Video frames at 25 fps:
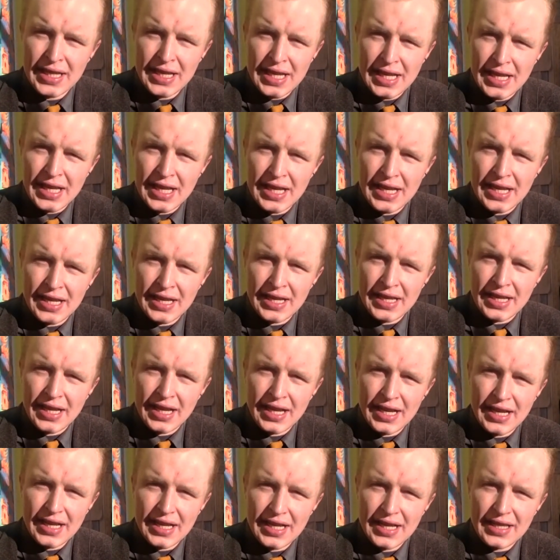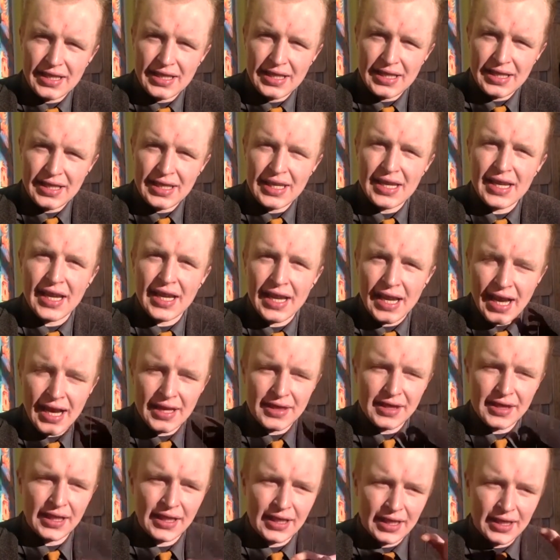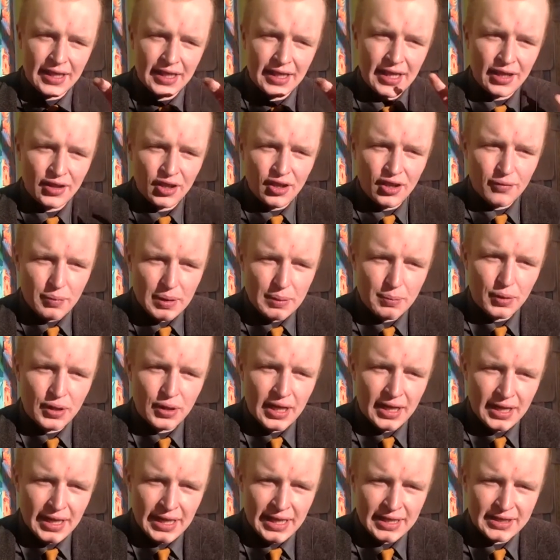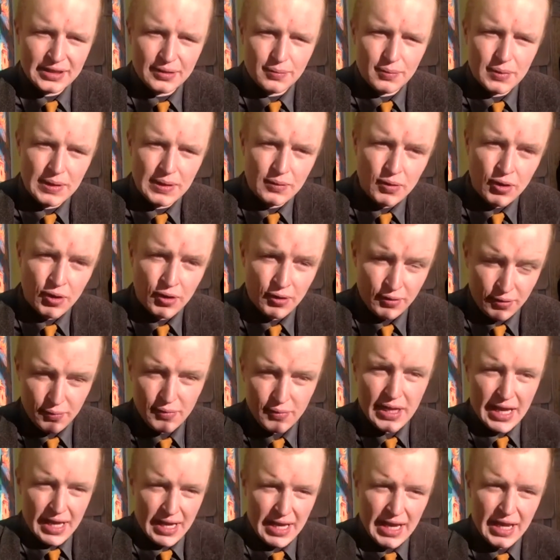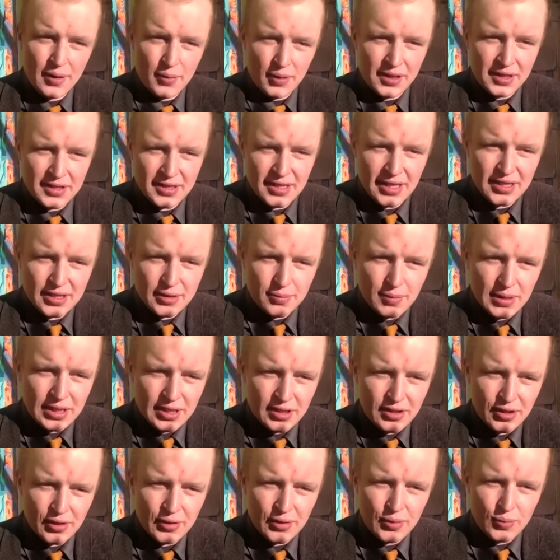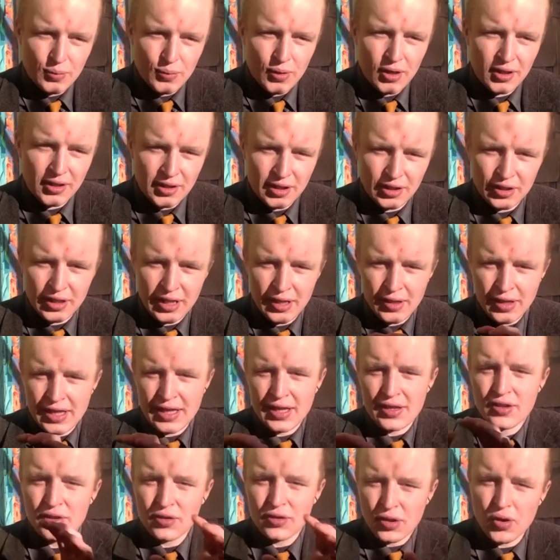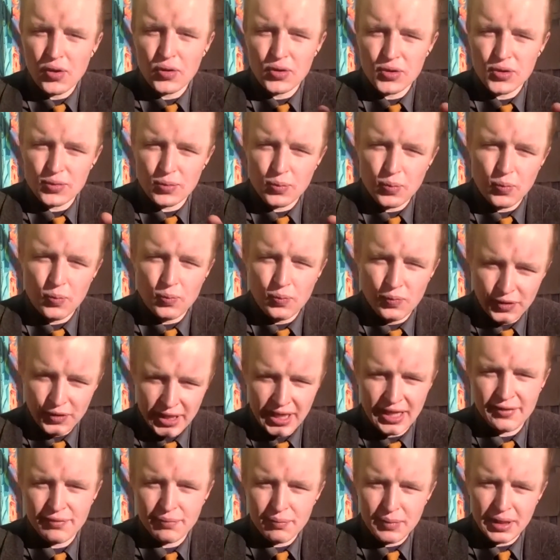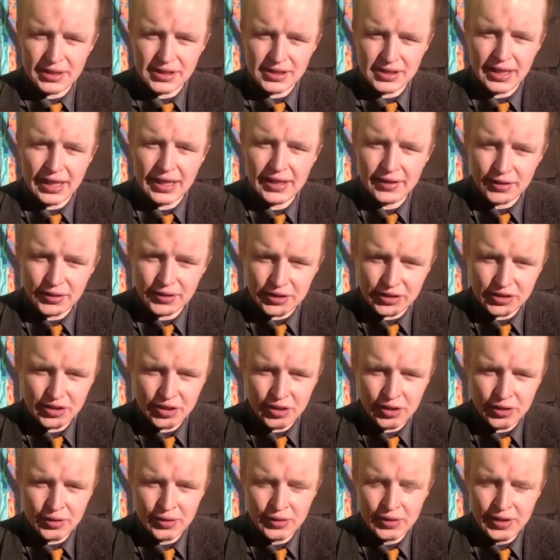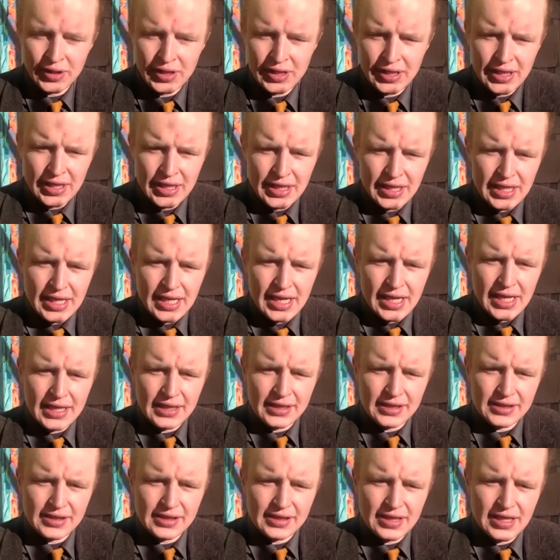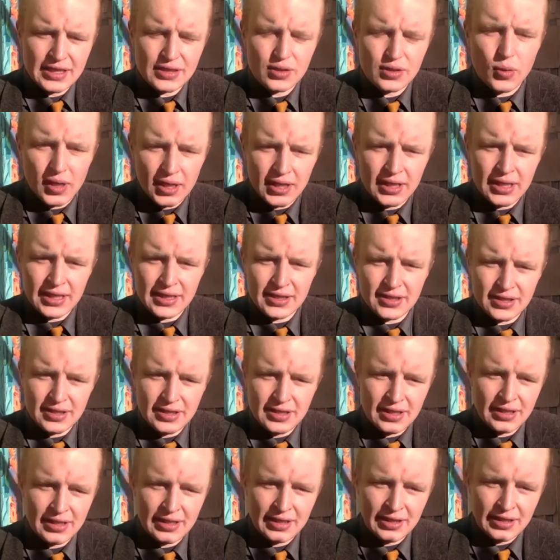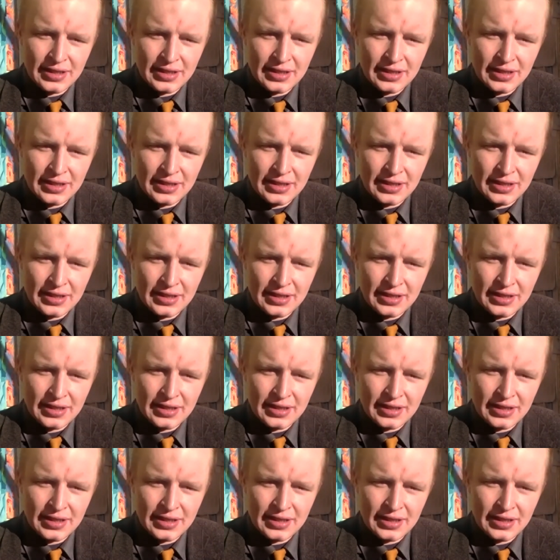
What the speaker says: uh, yeah, I think a lot of people that ask me, or anyone that's asked me to do work, knows kind of my style, so it's quite nice to